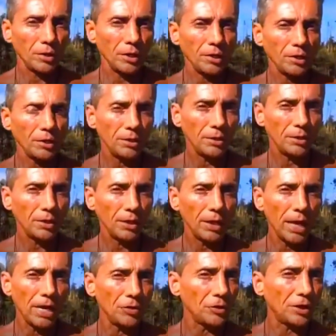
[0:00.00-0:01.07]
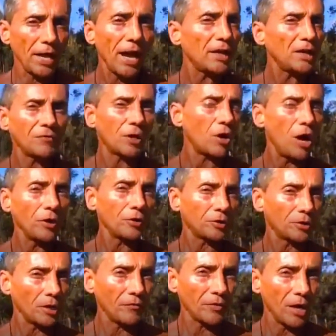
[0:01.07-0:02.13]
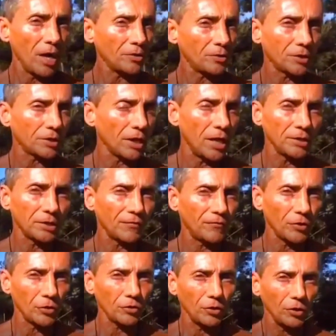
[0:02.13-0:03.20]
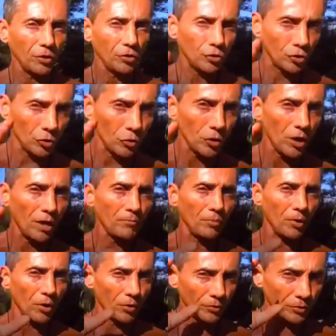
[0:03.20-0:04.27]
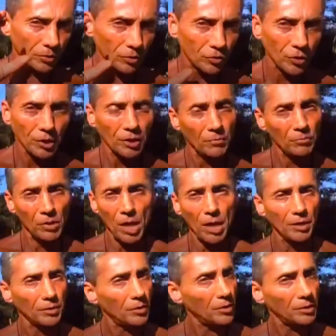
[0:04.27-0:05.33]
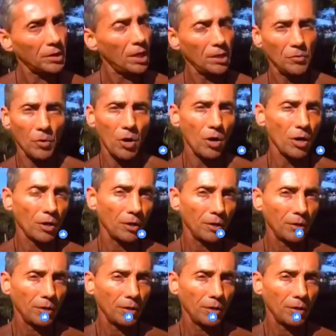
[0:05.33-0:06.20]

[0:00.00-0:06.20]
Okay? And you can't even call yourself conscious, guys, if you're chewing on bones and drinking blood. Don't say you are.